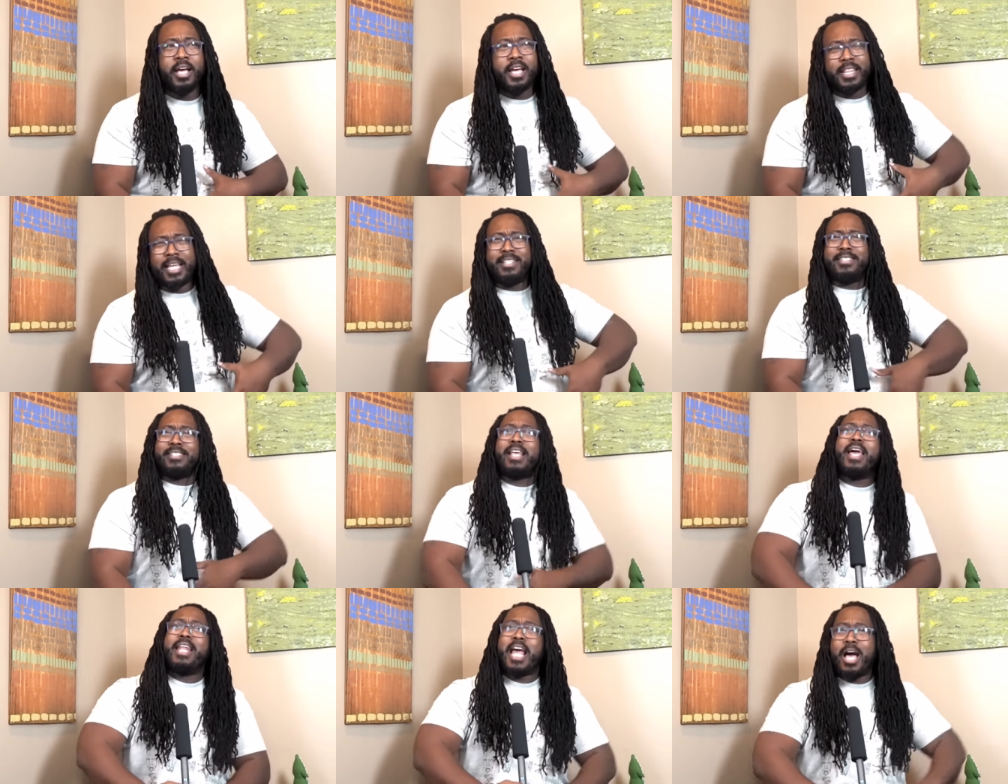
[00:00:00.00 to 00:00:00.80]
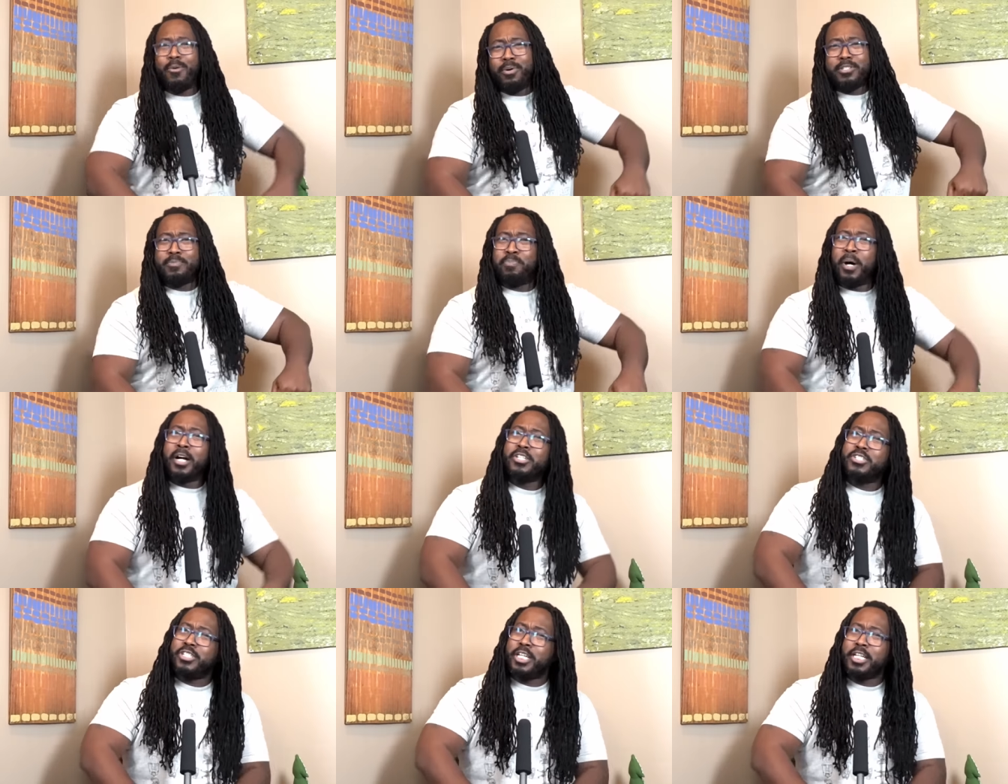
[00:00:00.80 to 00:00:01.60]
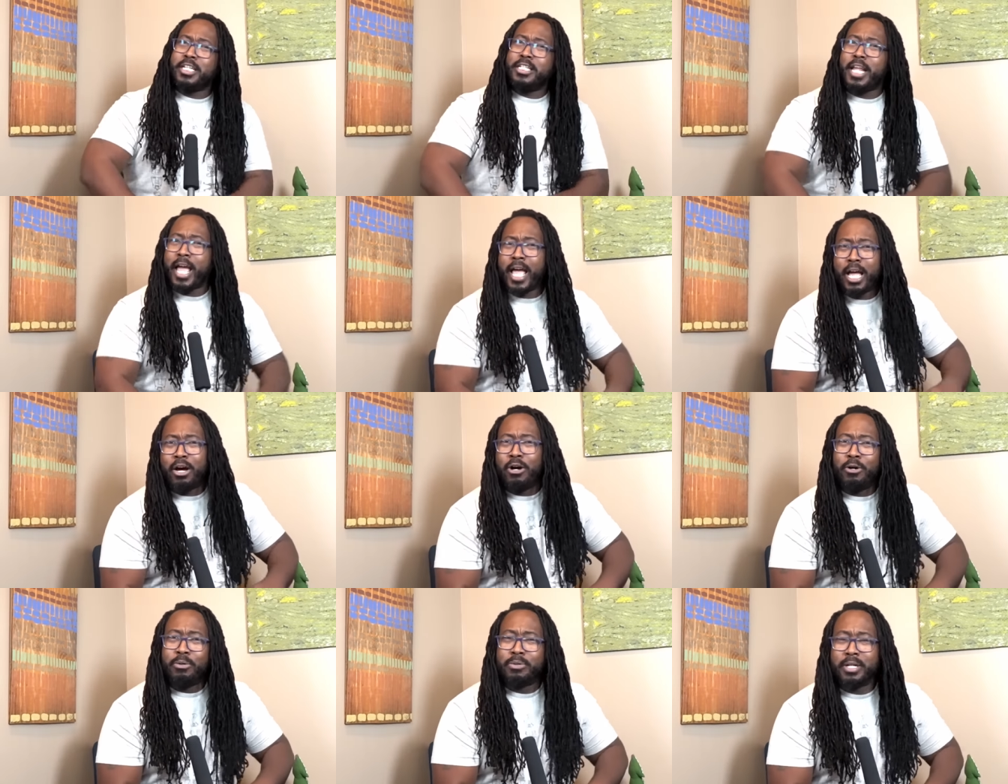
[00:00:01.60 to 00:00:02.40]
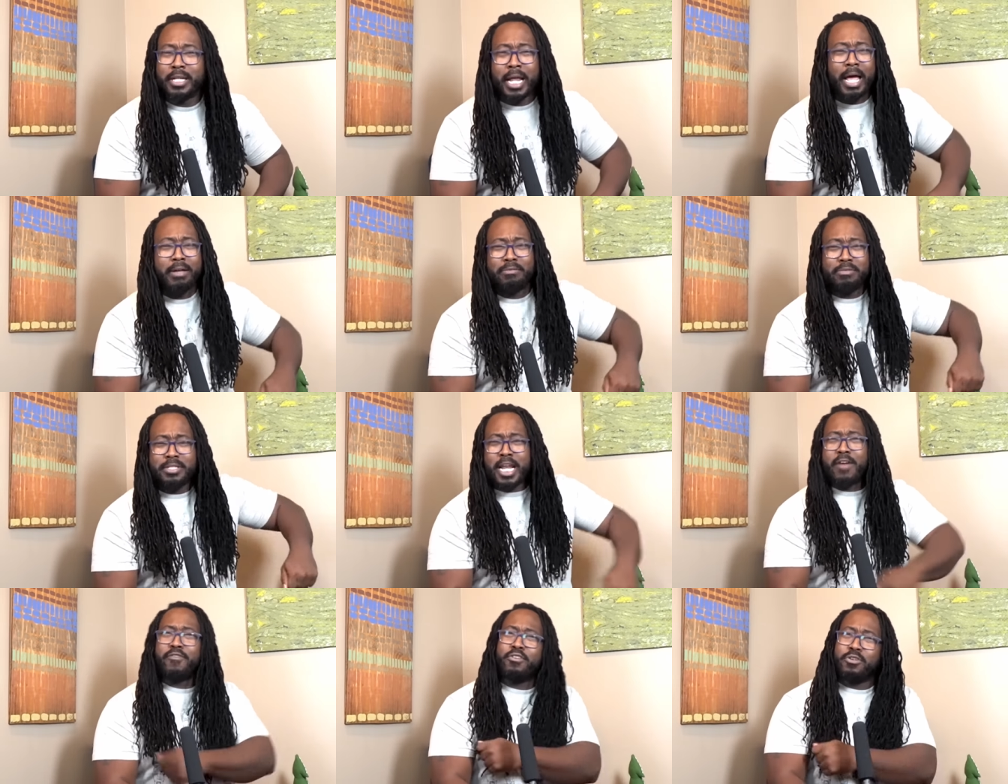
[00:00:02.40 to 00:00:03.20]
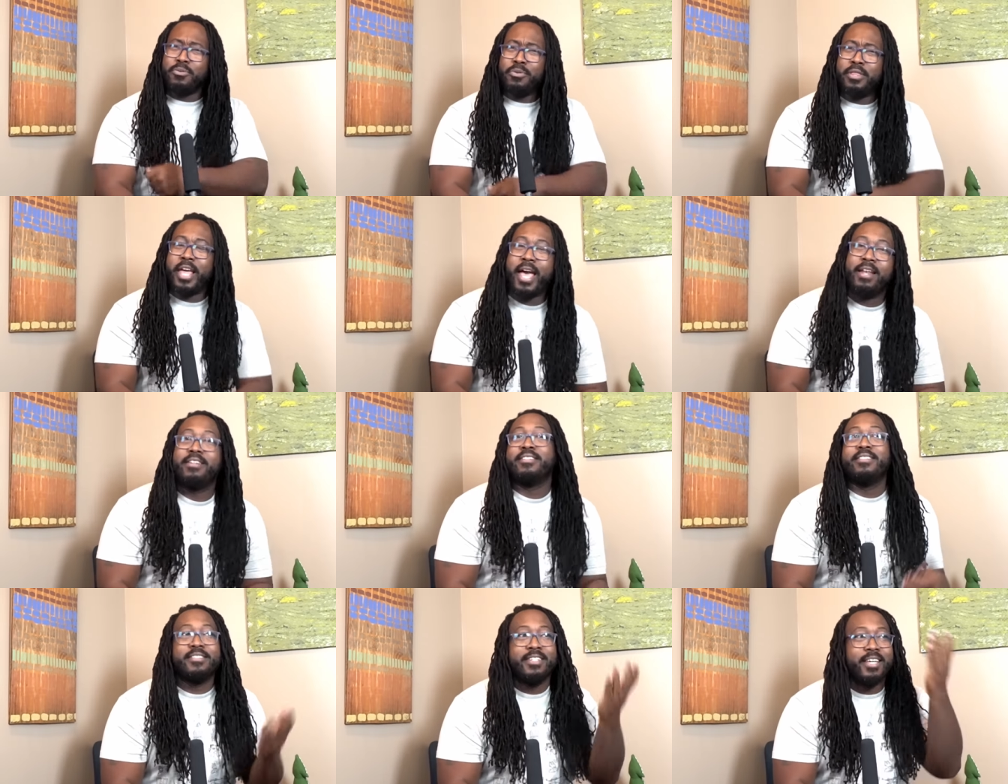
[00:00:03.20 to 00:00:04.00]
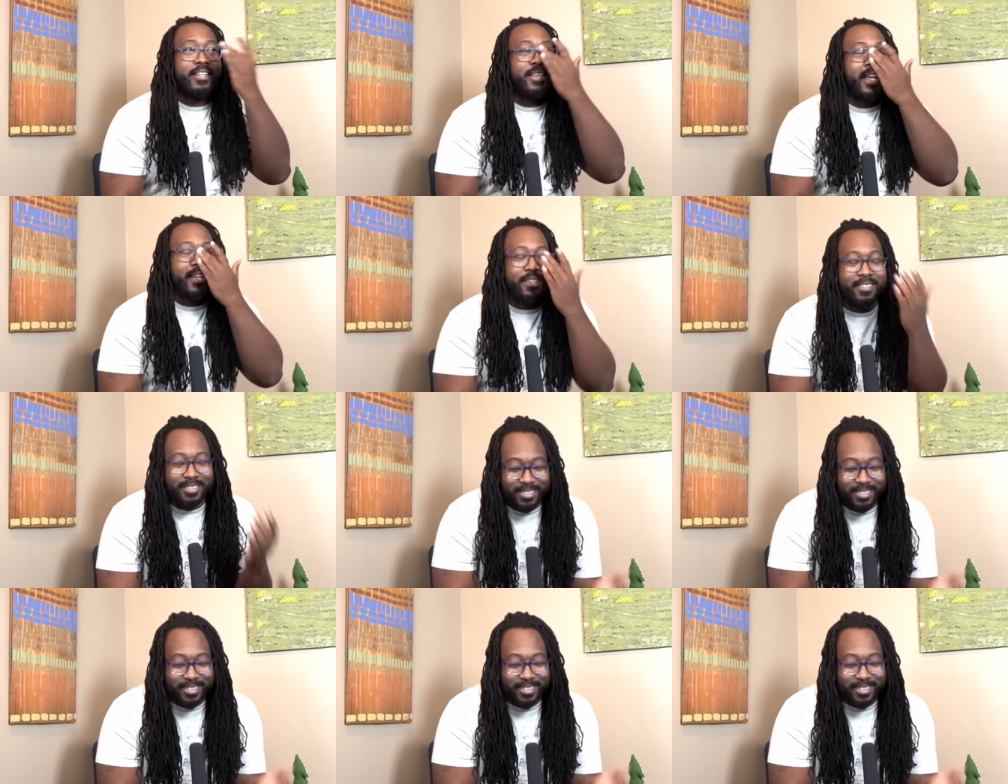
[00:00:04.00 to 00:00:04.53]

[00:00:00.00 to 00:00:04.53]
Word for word: They said I was punching down and I never do that. And nigga like